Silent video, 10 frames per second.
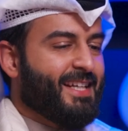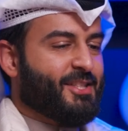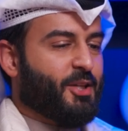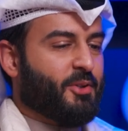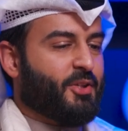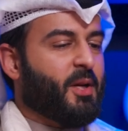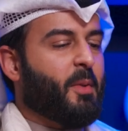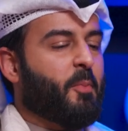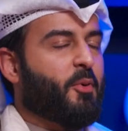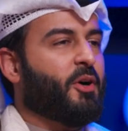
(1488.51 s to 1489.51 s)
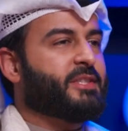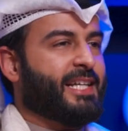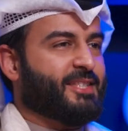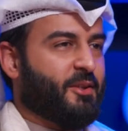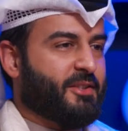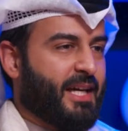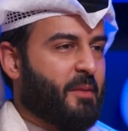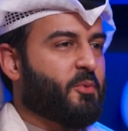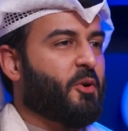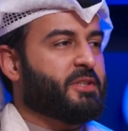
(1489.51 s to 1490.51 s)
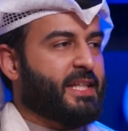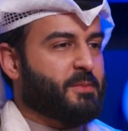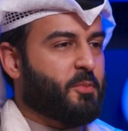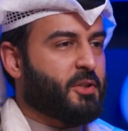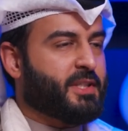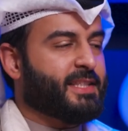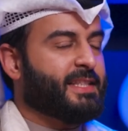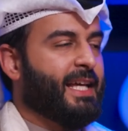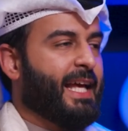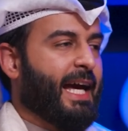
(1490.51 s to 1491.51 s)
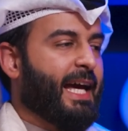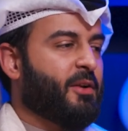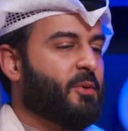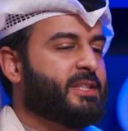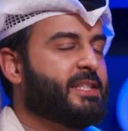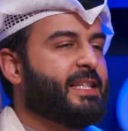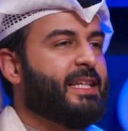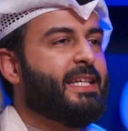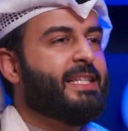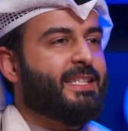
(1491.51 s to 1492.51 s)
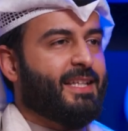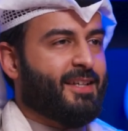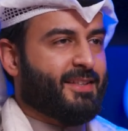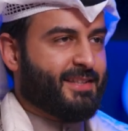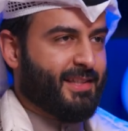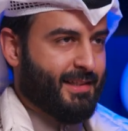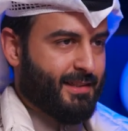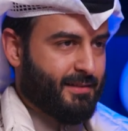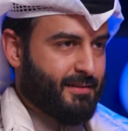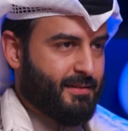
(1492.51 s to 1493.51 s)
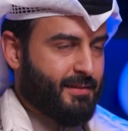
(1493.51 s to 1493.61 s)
So we're talking about projects all the time, projects. And it was just easy on the tongue.